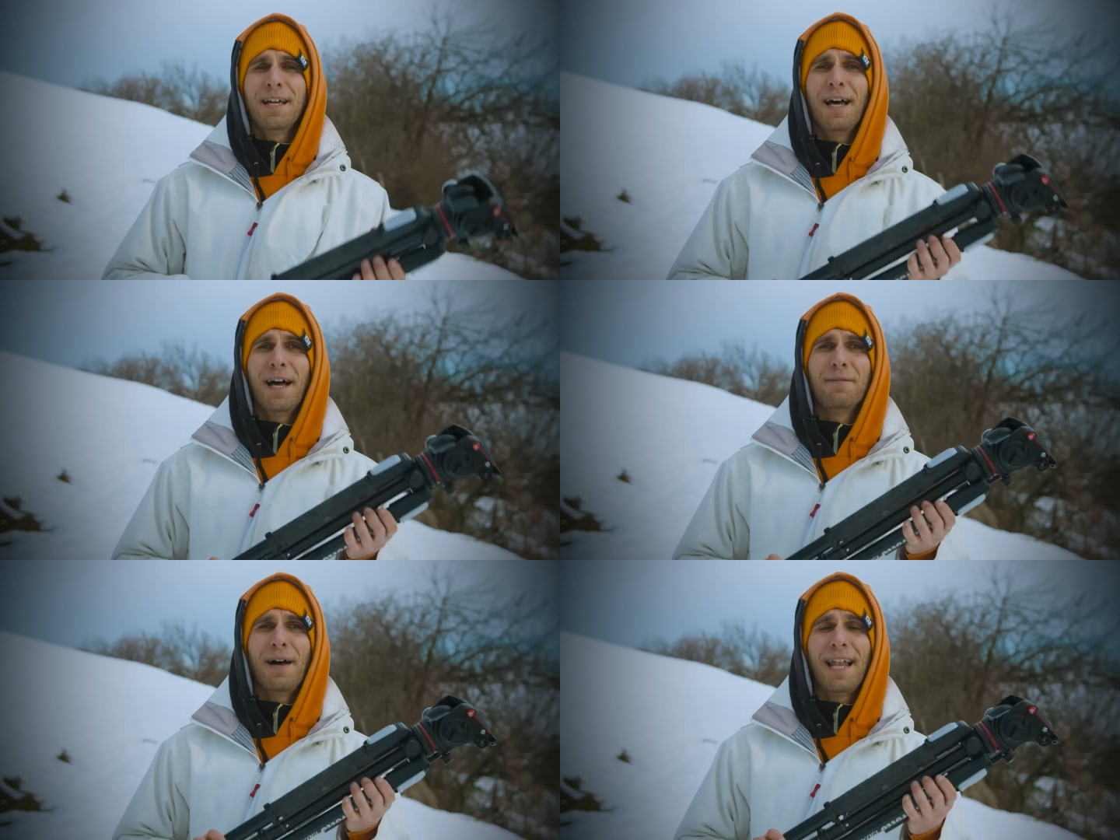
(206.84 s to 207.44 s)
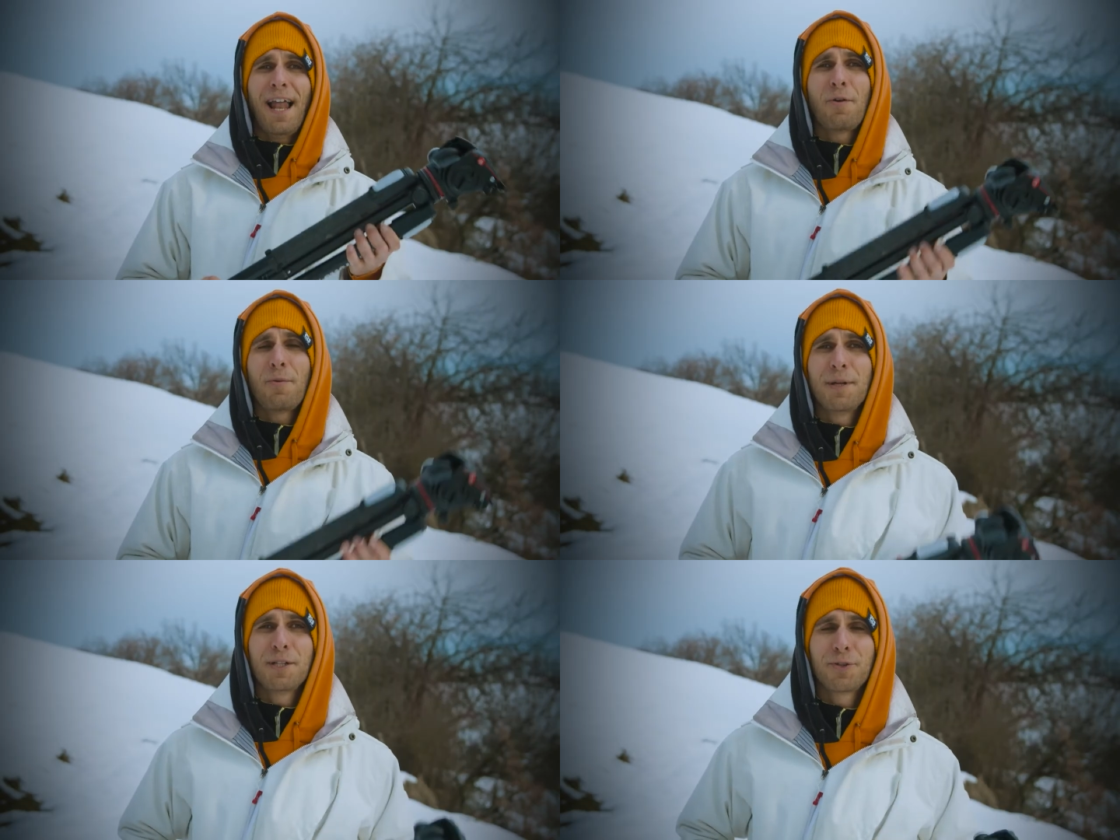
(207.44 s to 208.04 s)
uh,
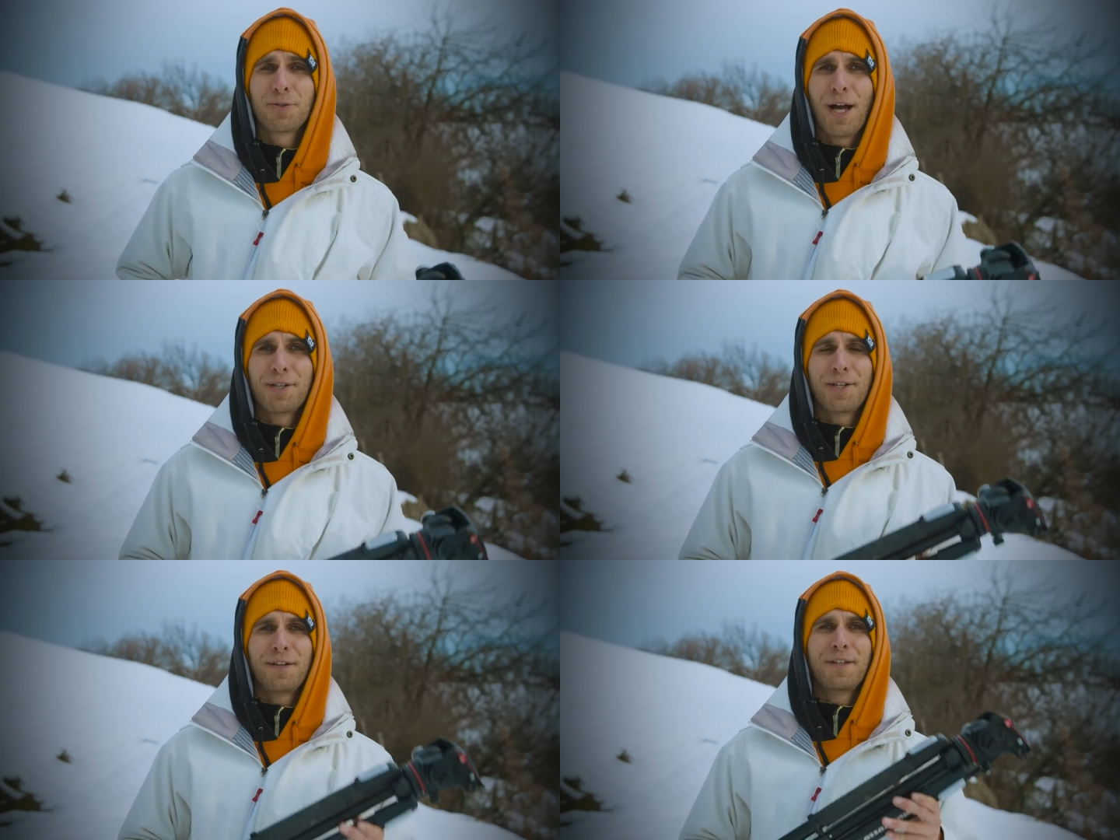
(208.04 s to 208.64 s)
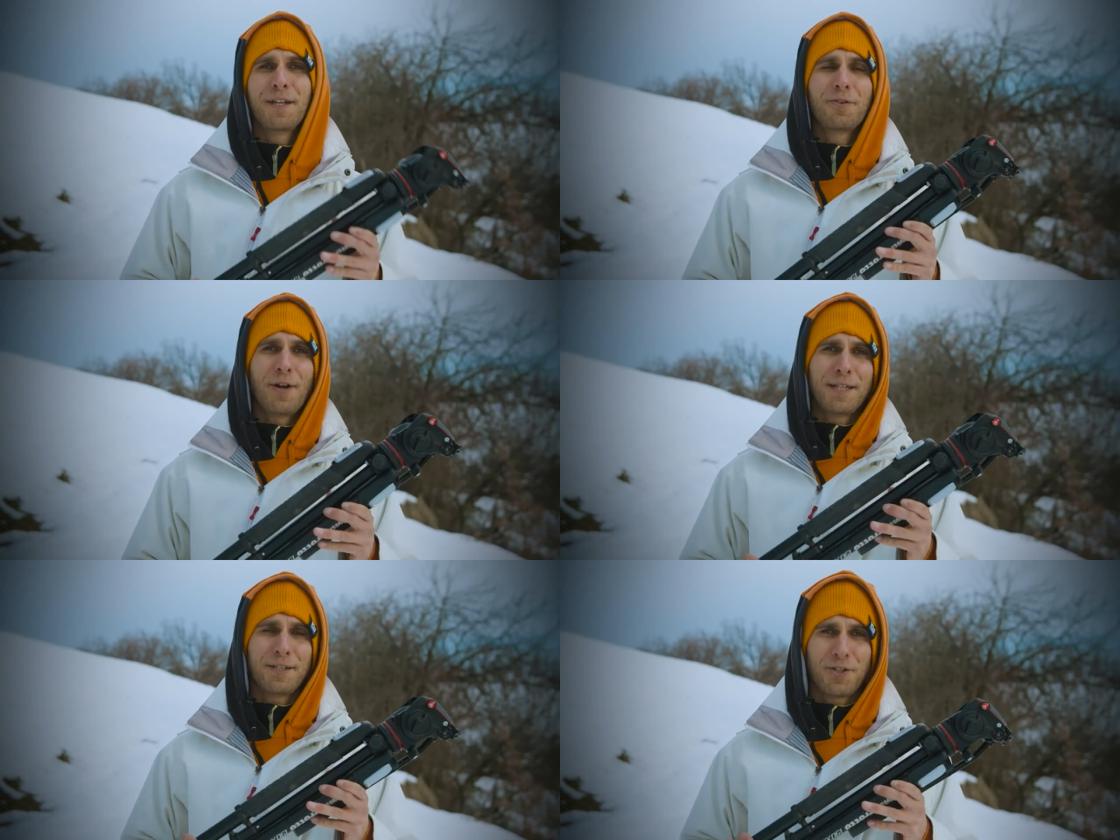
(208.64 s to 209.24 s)
allowing me to achieve the
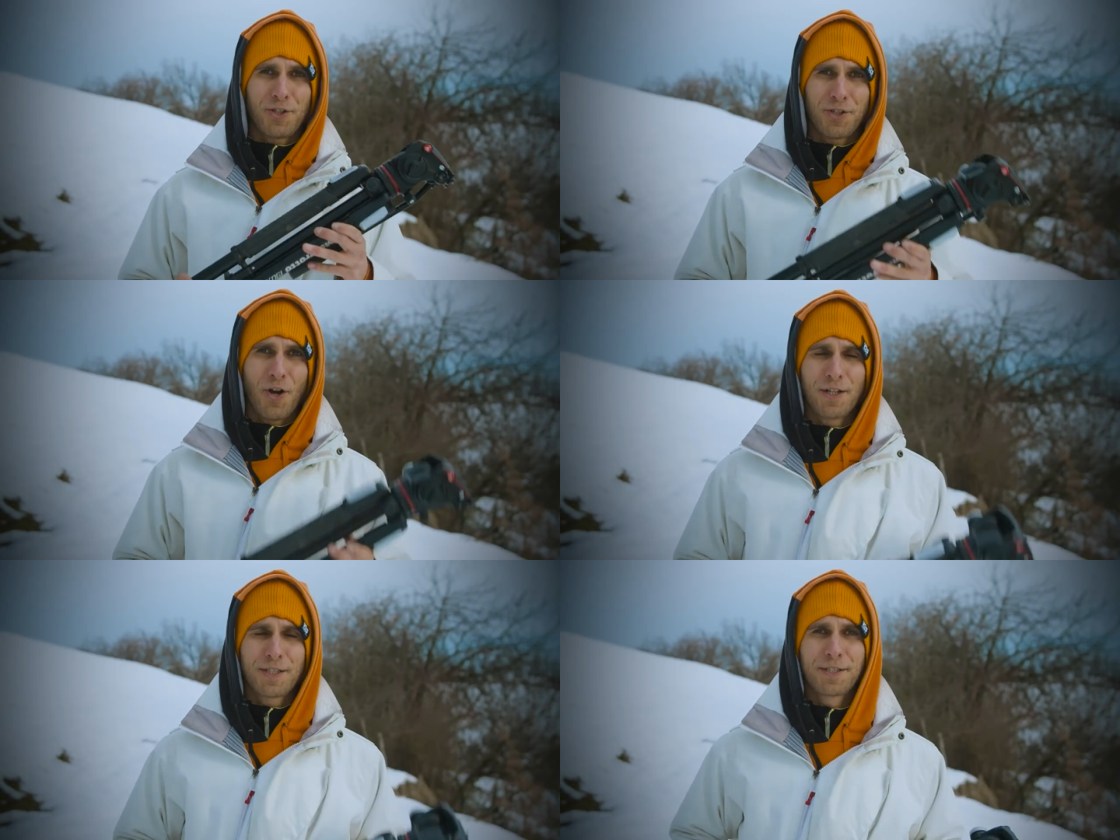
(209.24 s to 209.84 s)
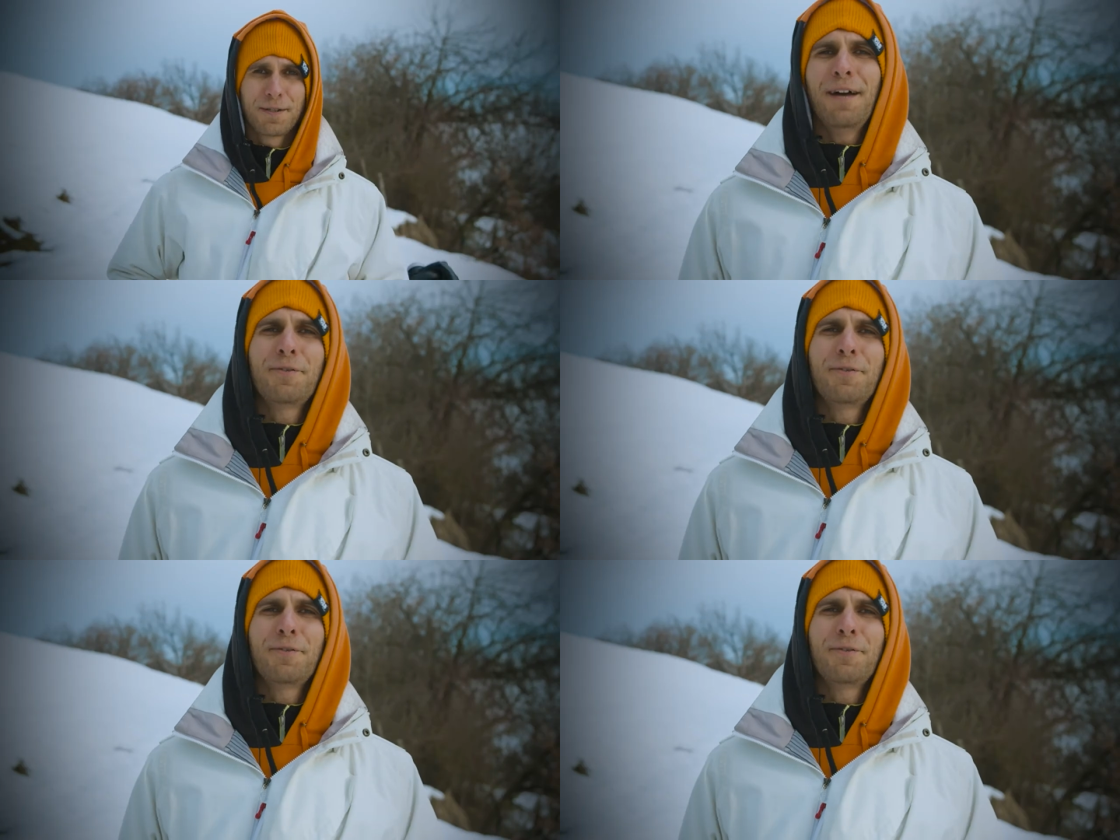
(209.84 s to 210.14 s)
greatest shots.